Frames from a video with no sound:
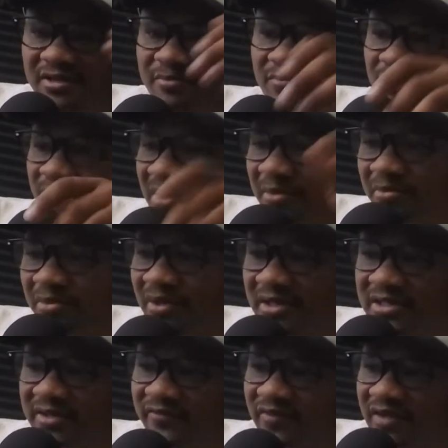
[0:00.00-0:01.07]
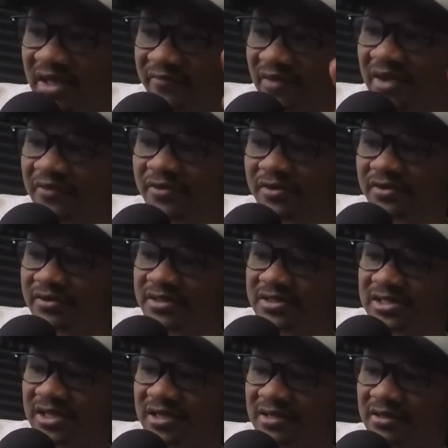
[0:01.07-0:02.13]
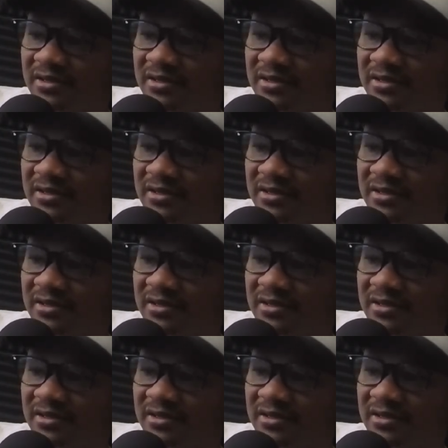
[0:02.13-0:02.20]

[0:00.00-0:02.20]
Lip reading: people at the event have ever heard of this kid,